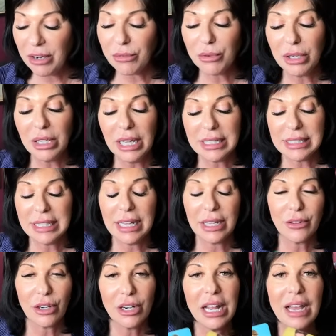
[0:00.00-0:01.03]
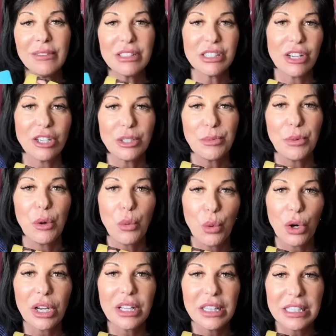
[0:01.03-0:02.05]
of realizing that they're gonna have to start to put
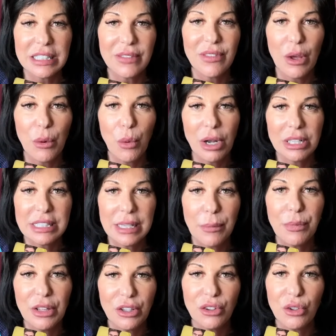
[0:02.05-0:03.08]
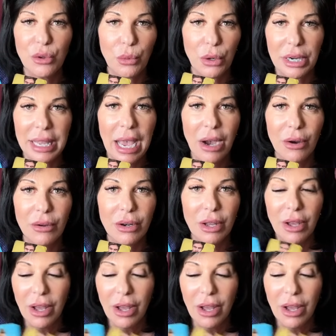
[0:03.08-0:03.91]
work in this if they want something to work out.